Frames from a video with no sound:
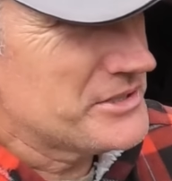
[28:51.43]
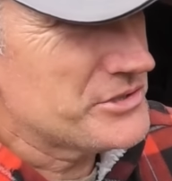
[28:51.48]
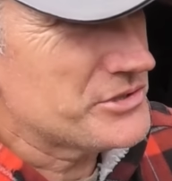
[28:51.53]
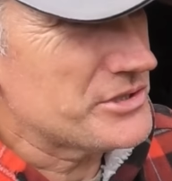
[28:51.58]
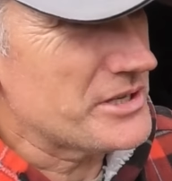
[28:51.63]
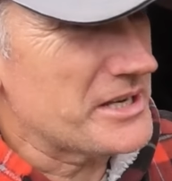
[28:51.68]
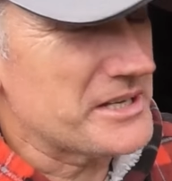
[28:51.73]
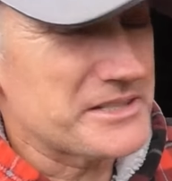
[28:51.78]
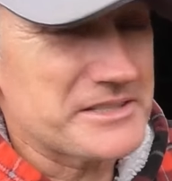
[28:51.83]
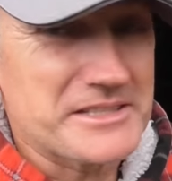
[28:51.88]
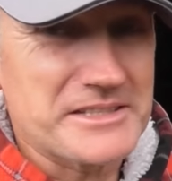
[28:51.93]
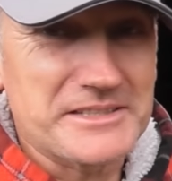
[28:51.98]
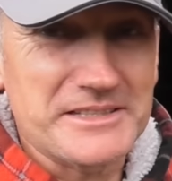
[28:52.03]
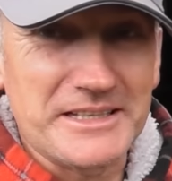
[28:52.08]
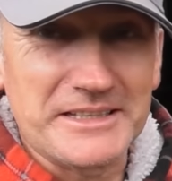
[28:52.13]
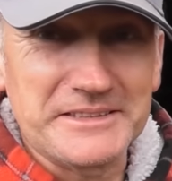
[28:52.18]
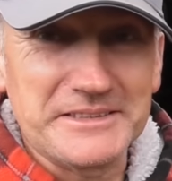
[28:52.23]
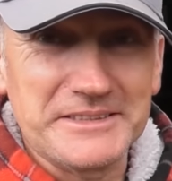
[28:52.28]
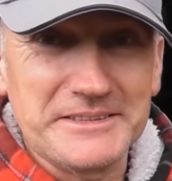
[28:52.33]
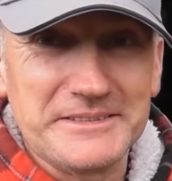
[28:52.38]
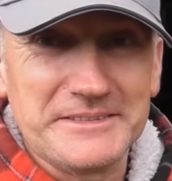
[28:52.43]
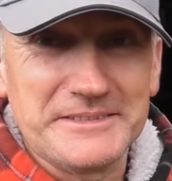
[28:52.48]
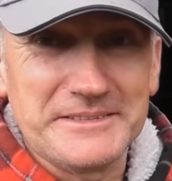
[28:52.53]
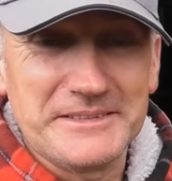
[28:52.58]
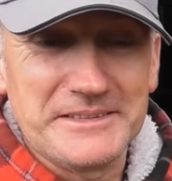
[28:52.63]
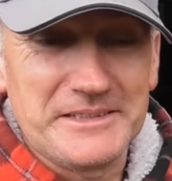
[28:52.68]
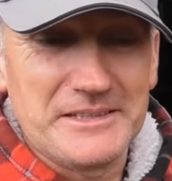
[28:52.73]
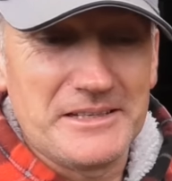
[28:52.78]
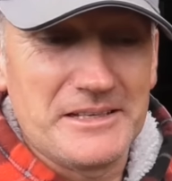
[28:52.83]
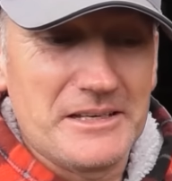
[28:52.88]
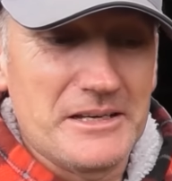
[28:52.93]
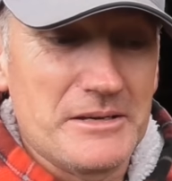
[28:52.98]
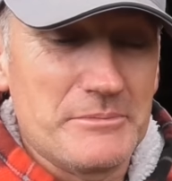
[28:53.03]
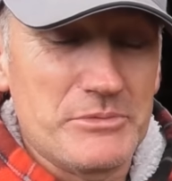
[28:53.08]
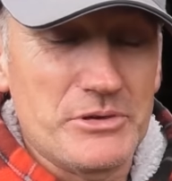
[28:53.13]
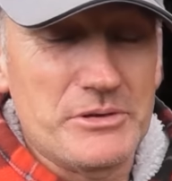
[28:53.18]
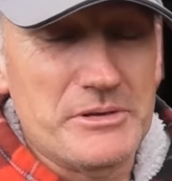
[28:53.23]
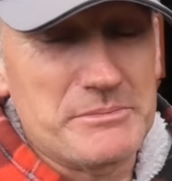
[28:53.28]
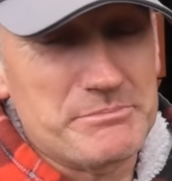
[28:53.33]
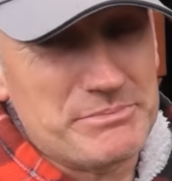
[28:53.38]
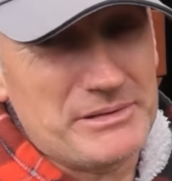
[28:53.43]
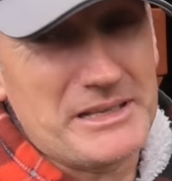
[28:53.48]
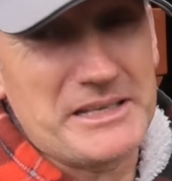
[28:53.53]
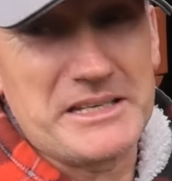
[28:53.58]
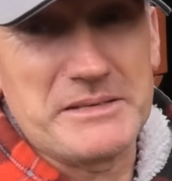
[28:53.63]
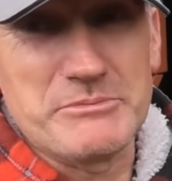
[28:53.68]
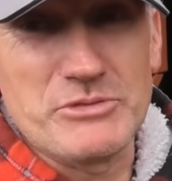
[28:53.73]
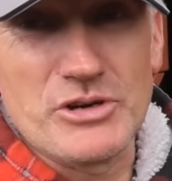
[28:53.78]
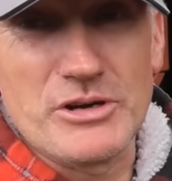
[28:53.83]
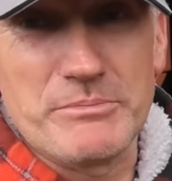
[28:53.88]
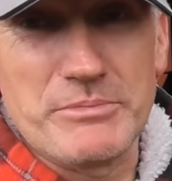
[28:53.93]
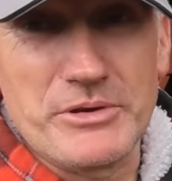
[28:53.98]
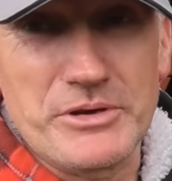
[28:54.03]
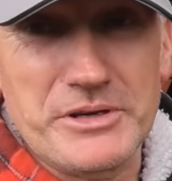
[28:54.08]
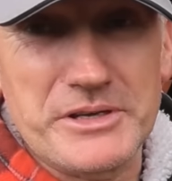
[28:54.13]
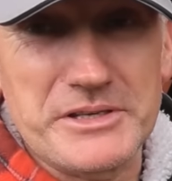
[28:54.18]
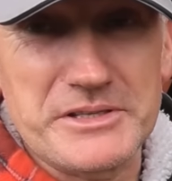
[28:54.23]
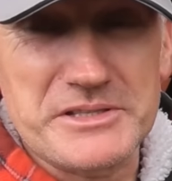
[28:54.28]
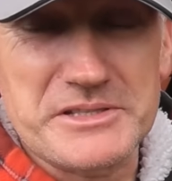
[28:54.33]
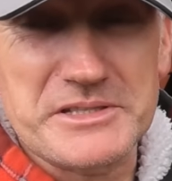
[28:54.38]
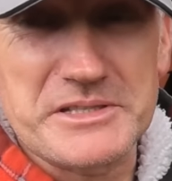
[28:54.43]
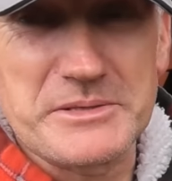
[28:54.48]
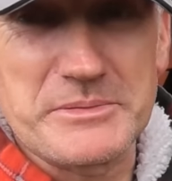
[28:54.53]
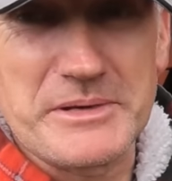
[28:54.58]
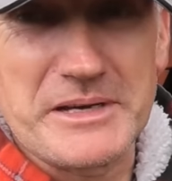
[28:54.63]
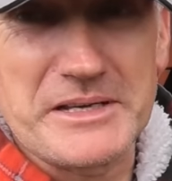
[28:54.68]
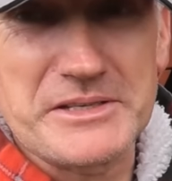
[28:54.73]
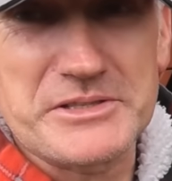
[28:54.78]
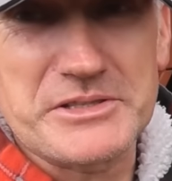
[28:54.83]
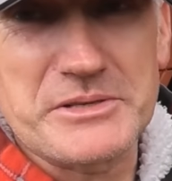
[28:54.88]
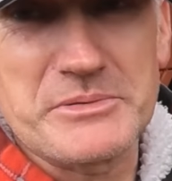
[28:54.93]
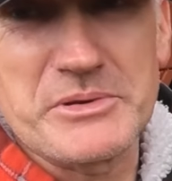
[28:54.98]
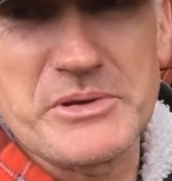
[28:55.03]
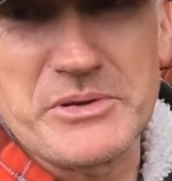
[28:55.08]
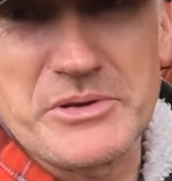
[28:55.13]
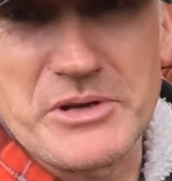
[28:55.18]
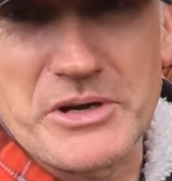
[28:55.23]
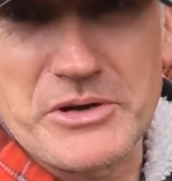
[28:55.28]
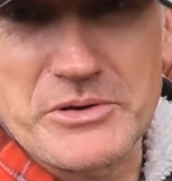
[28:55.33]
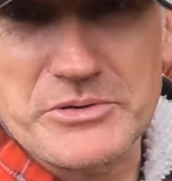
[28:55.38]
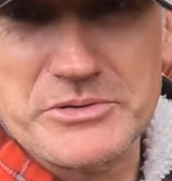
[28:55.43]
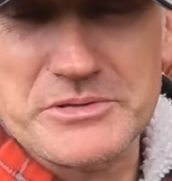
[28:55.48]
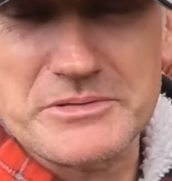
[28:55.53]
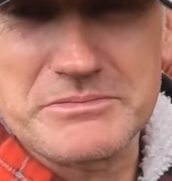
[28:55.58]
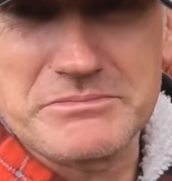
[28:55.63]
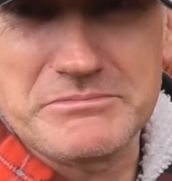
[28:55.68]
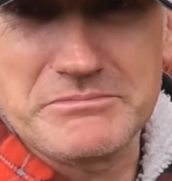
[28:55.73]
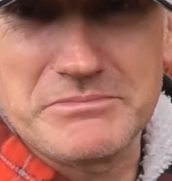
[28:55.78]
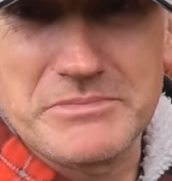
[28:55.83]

Shakes his head. But plenty more buckets to weigh, so who knows?